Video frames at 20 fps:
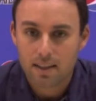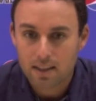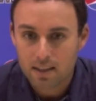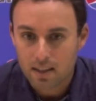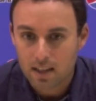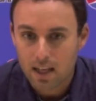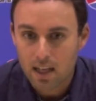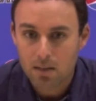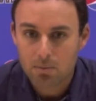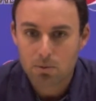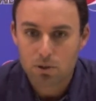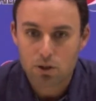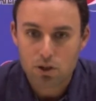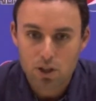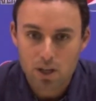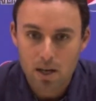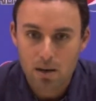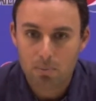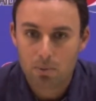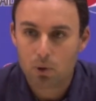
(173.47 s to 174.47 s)
Gabe and
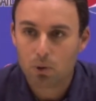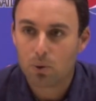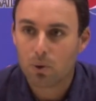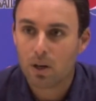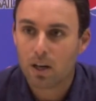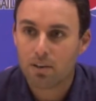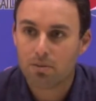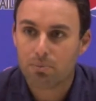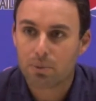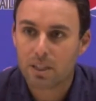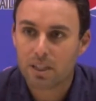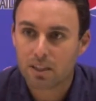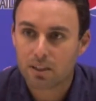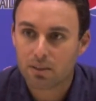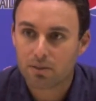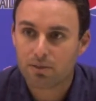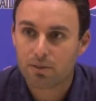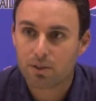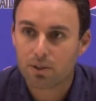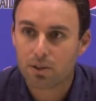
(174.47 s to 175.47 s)
Shem, who have been here
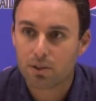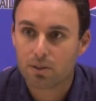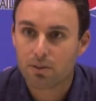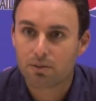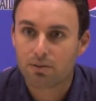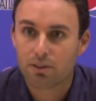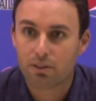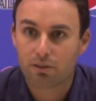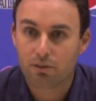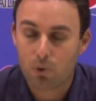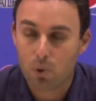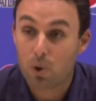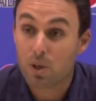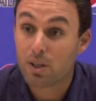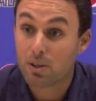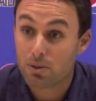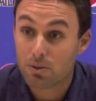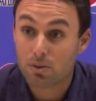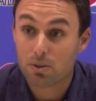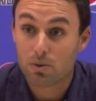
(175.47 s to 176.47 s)
for, for four
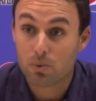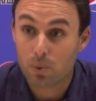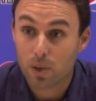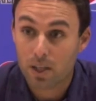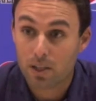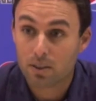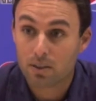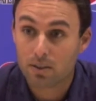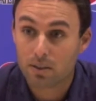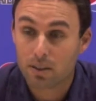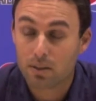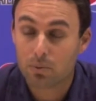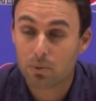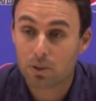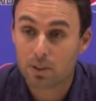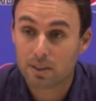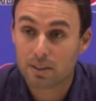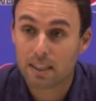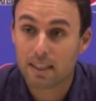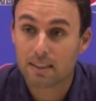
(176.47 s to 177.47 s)
years as well, and we're
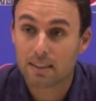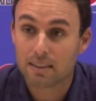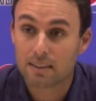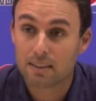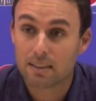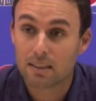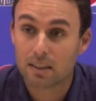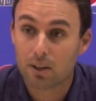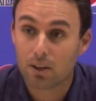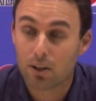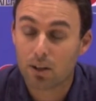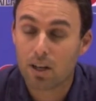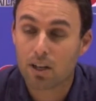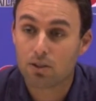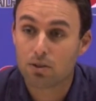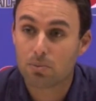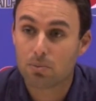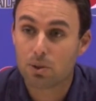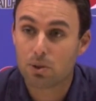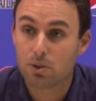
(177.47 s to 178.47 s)
excited to see their
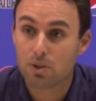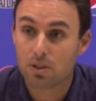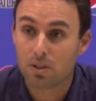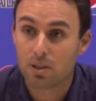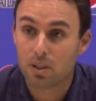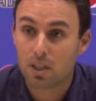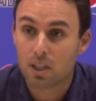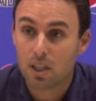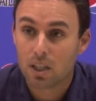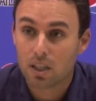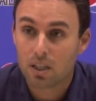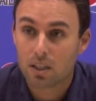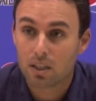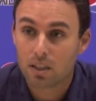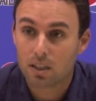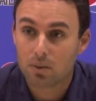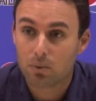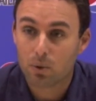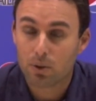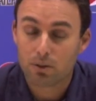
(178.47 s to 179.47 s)
contribution, uh,
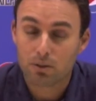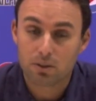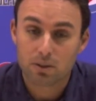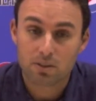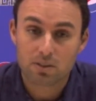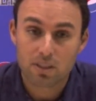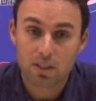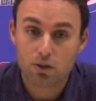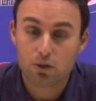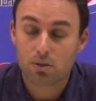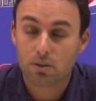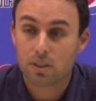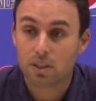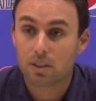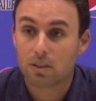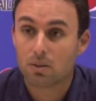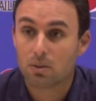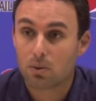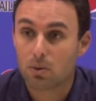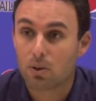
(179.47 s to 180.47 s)
whether it's centrally
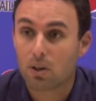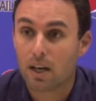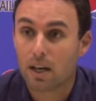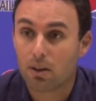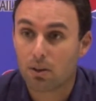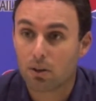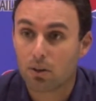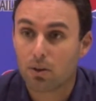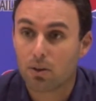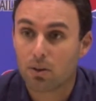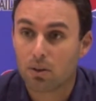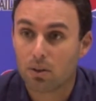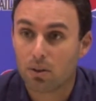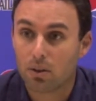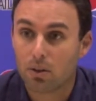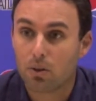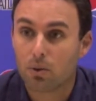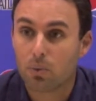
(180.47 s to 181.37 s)
or out on the, on the